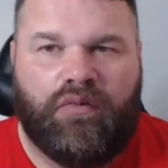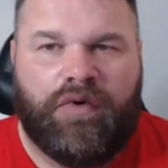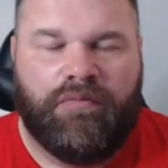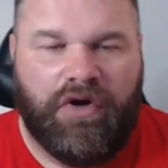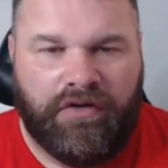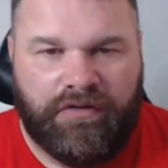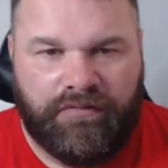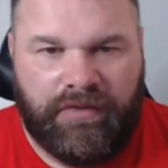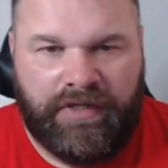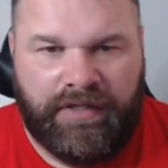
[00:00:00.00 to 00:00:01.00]
When
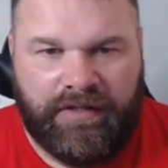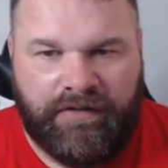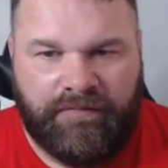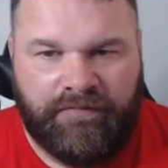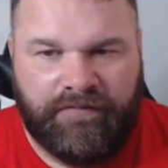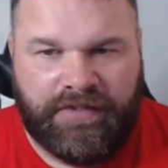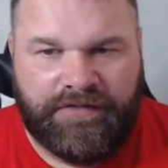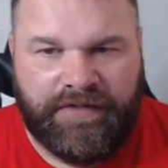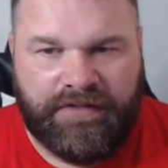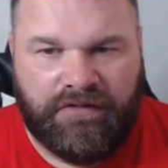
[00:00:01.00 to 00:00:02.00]
more
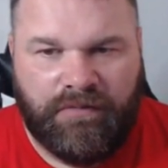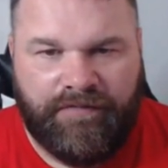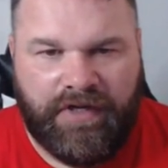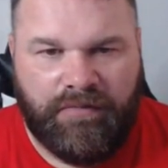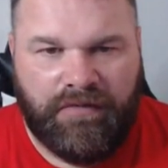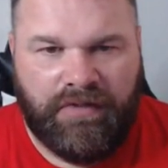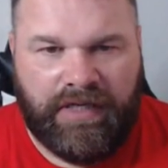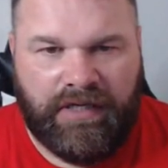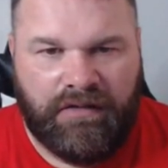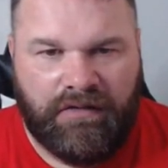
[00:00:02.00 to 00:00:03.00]
transfers will come available,
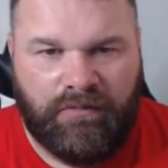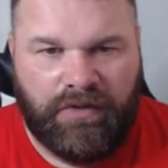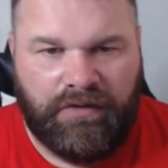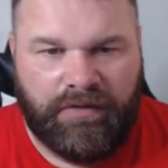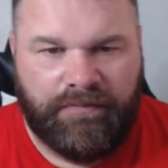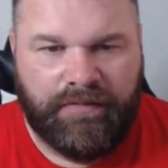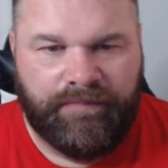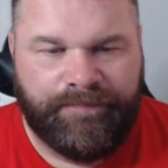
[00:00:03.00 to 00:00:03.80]
I'll upload them.